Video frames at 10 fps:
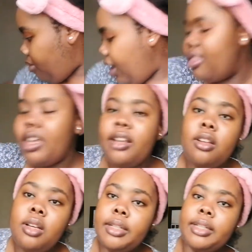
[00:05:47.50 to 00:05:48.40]
And
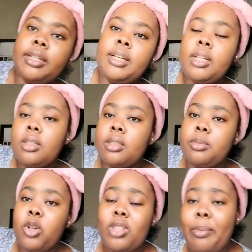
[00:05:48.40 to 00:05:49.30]
then
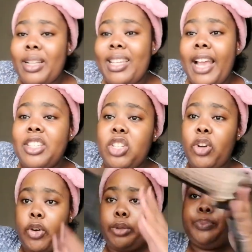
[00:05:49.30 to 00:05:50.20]
because I'm a taxi
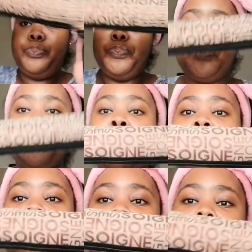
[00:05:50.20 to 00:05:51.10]
girl,
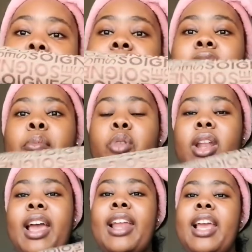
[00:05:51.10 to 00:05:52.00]
this is an
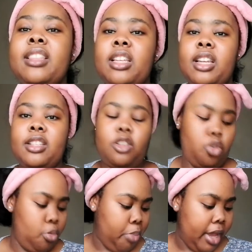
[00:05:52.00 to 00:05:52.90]
umbrella. I like that it has a
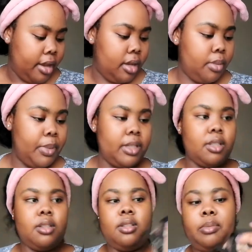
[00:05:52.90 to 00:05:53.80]
cute bag, but
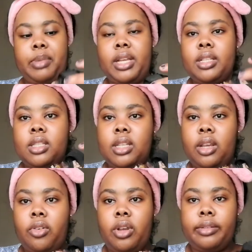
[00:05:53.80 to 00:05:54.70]
the bag is
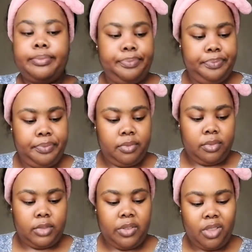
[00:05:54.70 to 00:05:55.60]
tearing.
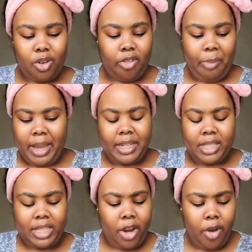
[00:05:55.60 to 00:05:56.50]
Everything of mine is
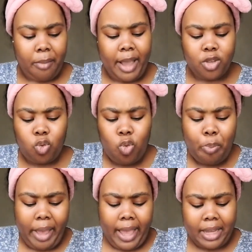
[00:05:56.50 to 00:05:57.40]
tearing. My school
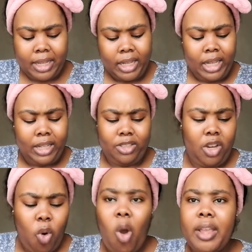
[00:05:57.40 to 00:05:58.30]
bag, but
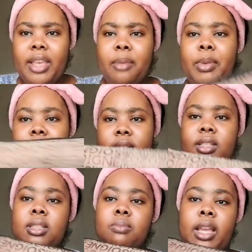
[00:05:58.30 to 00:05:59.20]
this
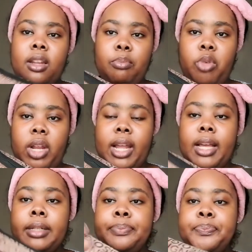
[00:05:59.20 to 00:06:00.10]
is my
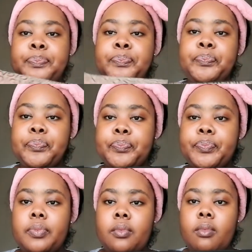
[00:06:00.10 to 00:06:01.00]
umbrella
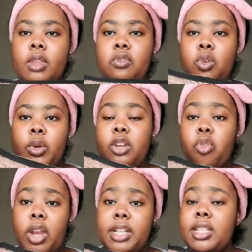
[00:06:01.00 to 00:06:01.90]
for when it
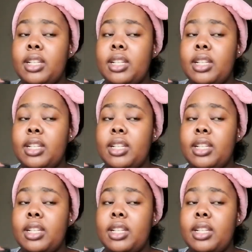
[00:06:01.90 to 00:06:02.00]
rains.